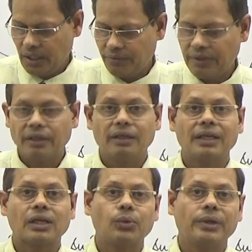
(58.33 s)
even
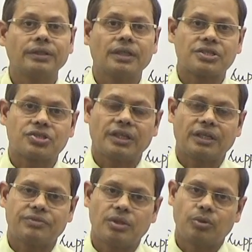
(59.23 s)
including the state
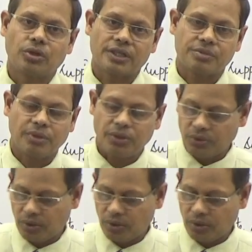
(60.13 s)
of Jammu and Kashmir.